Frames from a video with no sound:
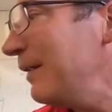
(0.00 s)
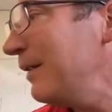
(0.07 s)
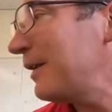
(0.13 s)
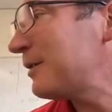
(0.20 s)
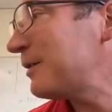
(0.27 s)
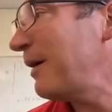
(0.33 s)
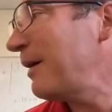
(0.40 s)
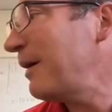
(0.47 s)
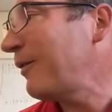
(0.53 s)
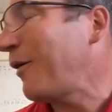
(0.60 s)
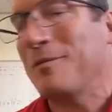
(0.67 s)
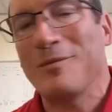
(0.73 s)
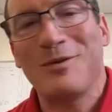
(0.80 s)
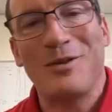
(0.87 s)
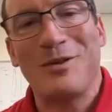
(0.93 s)
And that's my
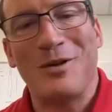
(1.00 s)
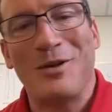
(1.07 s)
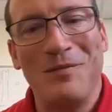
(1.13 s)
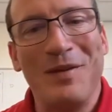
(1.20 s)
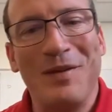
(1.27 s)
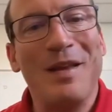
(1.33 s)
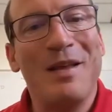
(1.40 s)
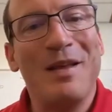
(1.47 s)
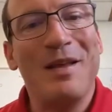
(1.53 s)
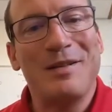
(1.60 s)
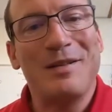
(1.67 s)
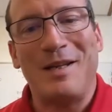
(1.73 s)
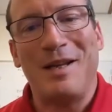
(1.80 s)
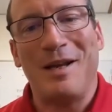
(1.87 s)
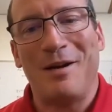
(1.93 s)
alarm. So
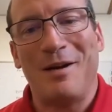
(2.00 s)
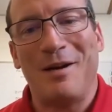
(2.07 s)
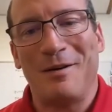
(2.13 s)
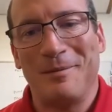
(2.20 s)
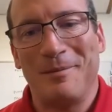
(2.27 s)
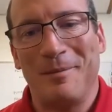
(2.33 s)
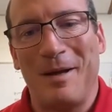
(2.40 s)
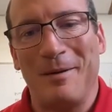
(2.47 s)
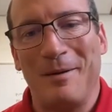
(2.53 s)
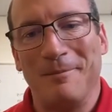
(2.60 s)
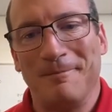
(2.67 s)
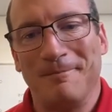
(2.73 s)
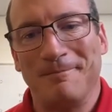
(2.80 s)
take care. Bye.